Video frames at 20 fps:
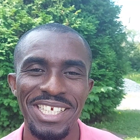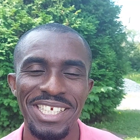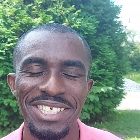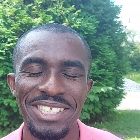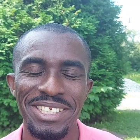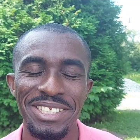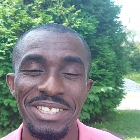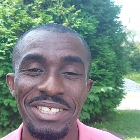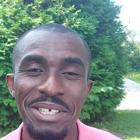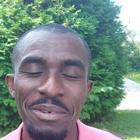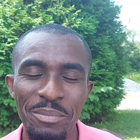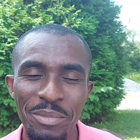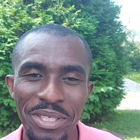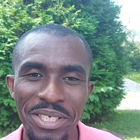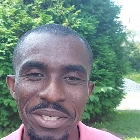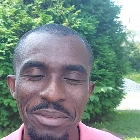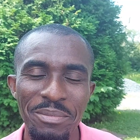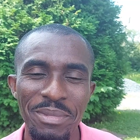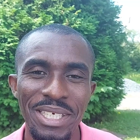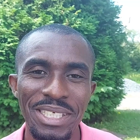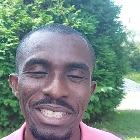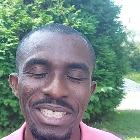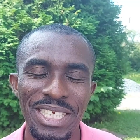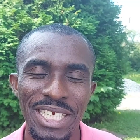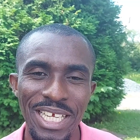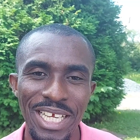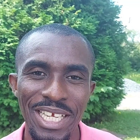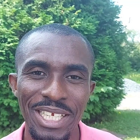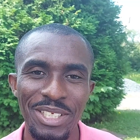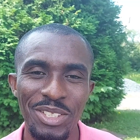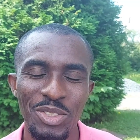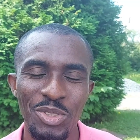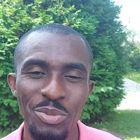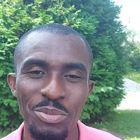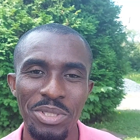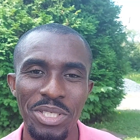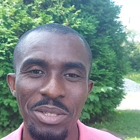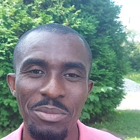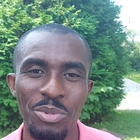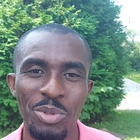somebody must learn to
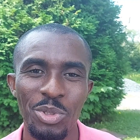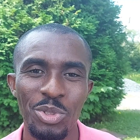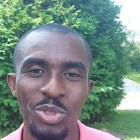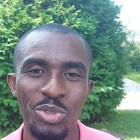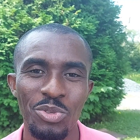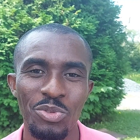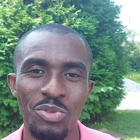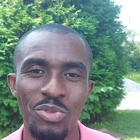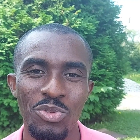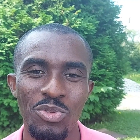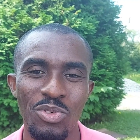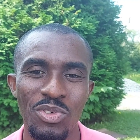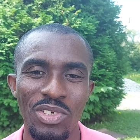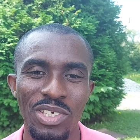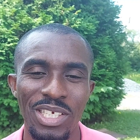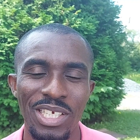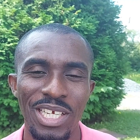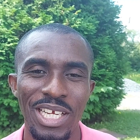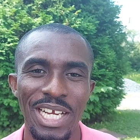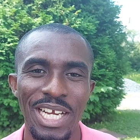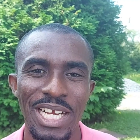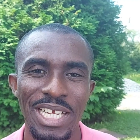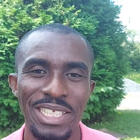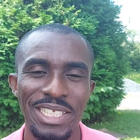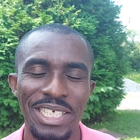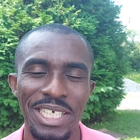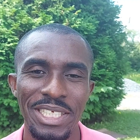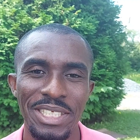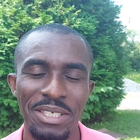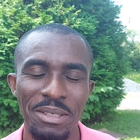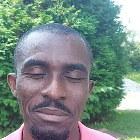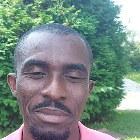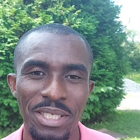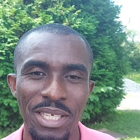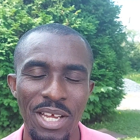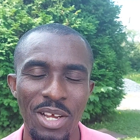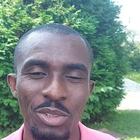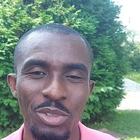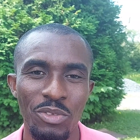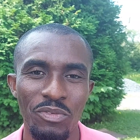be able to take
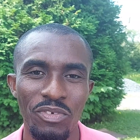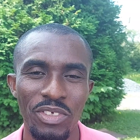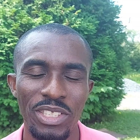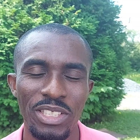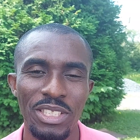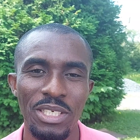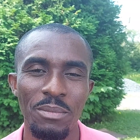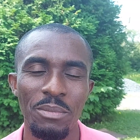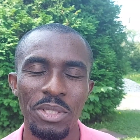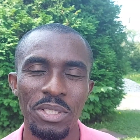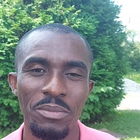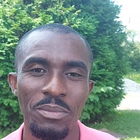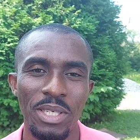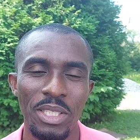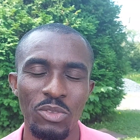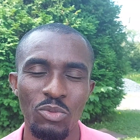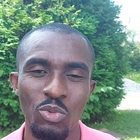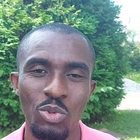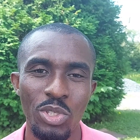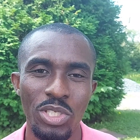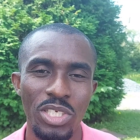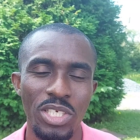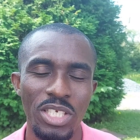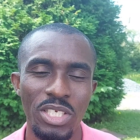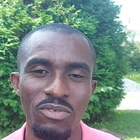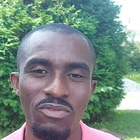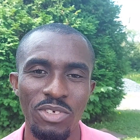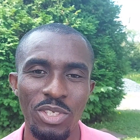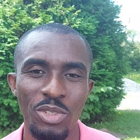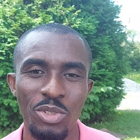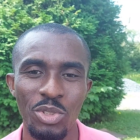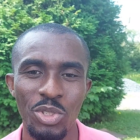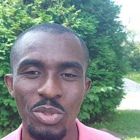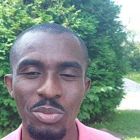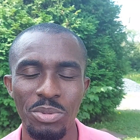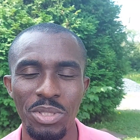something out of it. Somebody must watch this video to